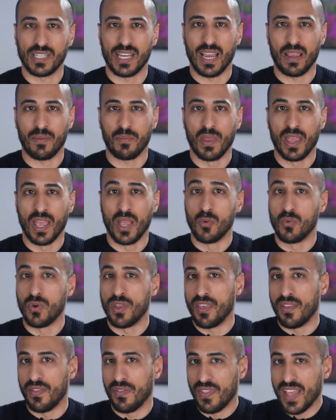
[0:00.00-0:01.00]
time and
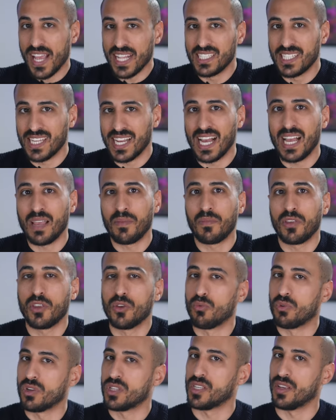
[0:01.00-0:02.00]
within that time
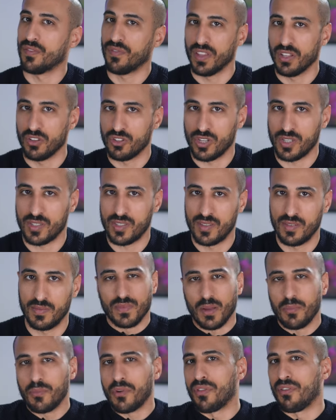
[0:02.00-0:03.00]
you receive interest.
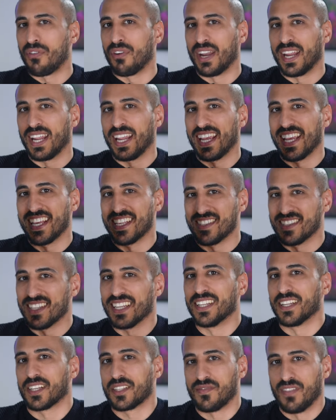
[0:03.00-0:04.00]
Number three is
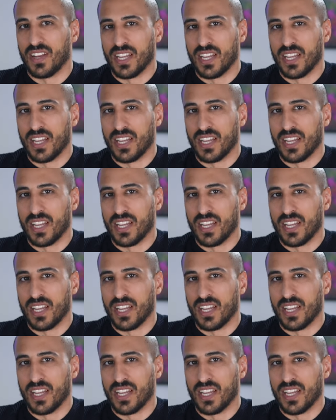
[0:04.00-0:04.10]
index